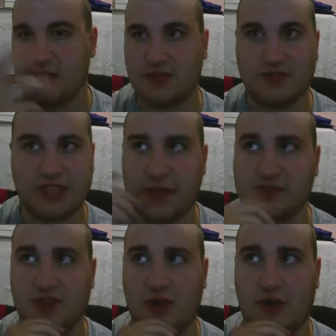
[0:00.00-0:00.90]
You know,
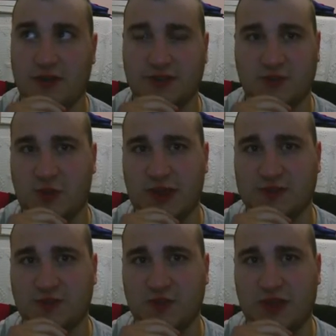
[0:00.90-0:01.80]
James Garner just
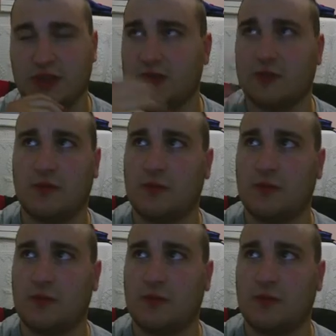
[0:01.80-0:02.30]
passed away.